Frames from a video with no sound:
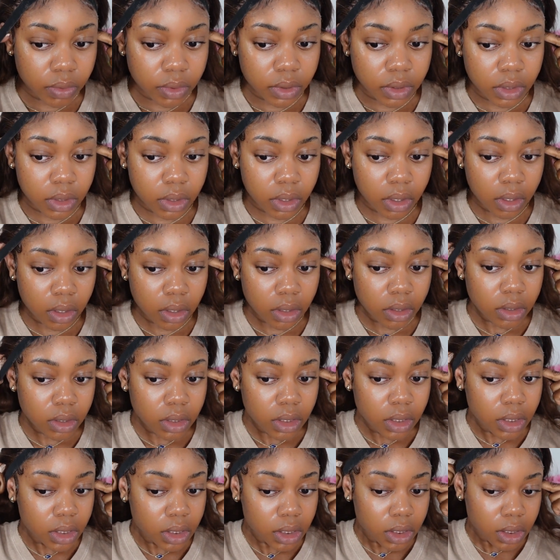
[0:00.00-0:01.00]
what's it
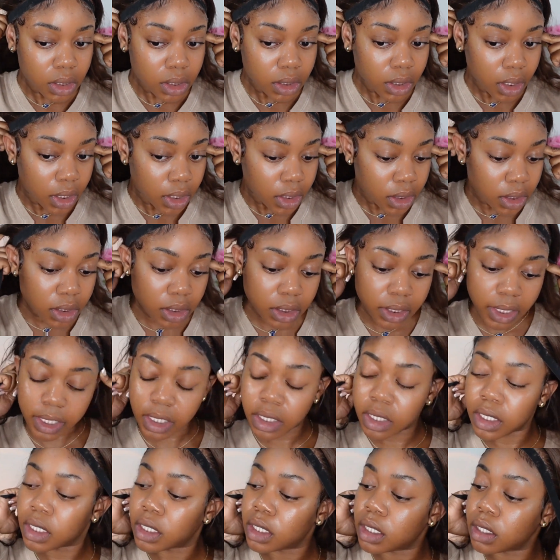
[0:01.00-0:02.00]
called? Start
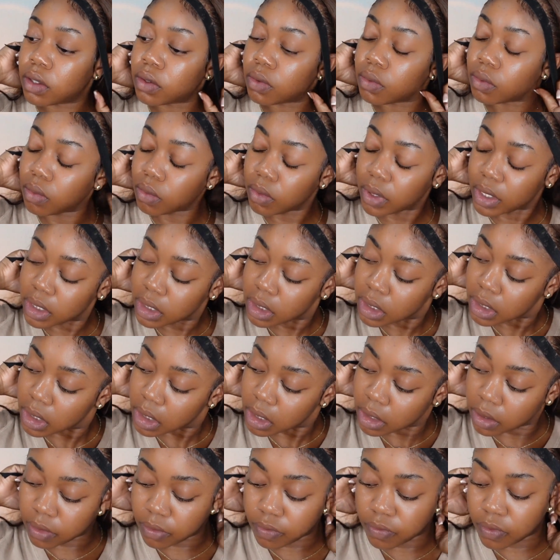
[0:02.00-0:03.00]
styling the
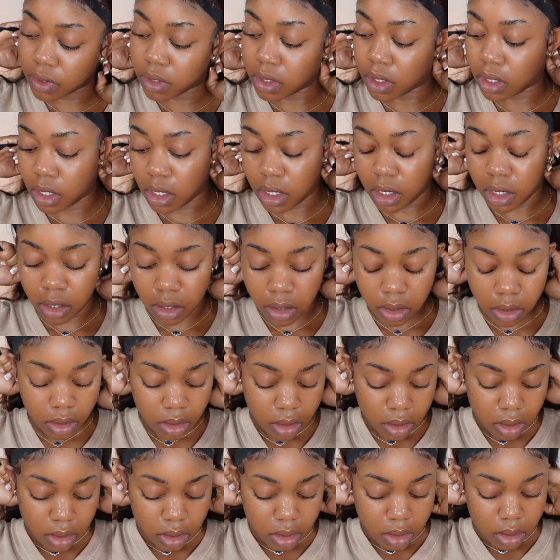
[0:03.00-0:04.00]
rest of the hair.